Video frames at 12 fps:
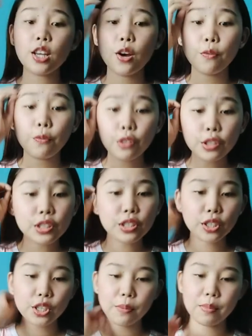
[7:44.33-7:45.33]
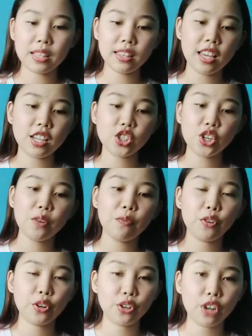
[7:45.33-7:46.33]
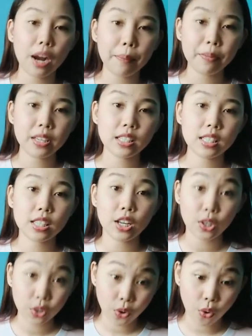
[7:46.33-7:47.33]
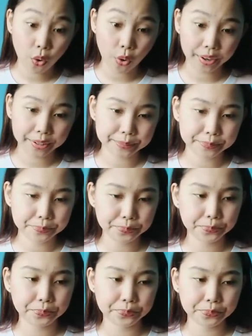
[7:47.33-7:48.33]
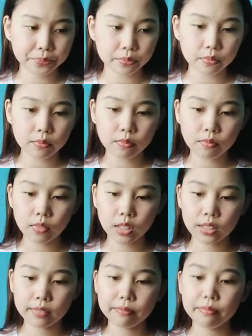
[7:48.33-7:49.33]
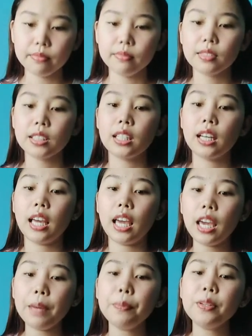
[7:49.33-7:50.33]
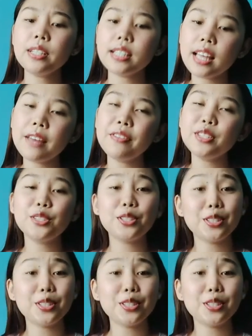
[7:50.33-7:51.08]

April 7, 2014, announcing the Raspberry Pi compute module.